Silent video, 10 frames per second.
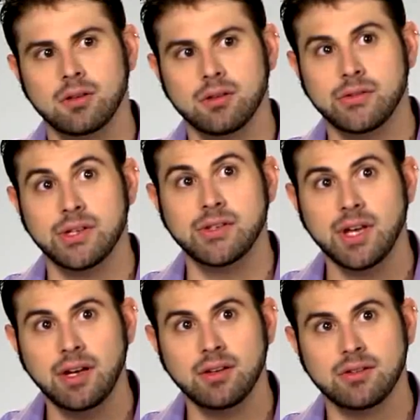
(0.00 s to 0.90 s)
Since
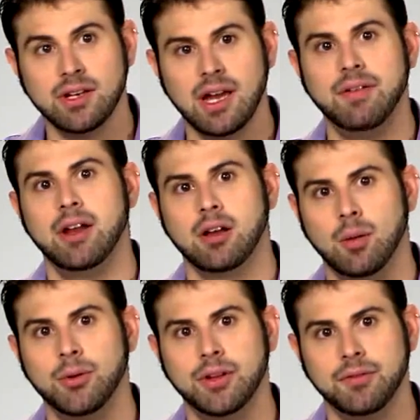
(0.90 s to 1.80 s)
getting sick, I've had a
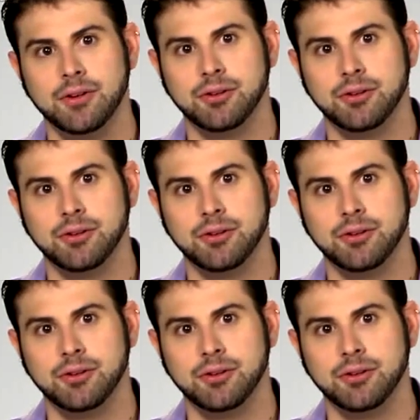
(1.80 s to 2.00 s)
couple different